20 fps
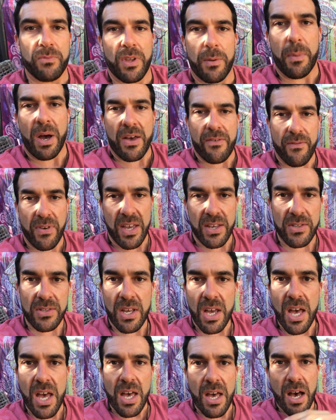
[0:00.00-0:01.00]
on my face.
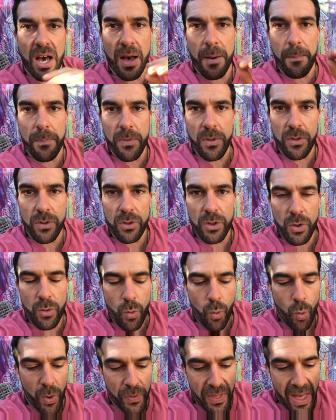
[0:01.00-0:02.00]
Um, the,
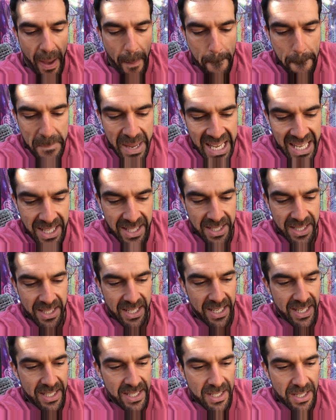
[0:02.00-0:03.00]
what that means
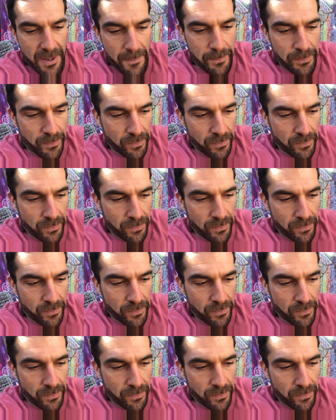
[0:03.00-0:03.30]
is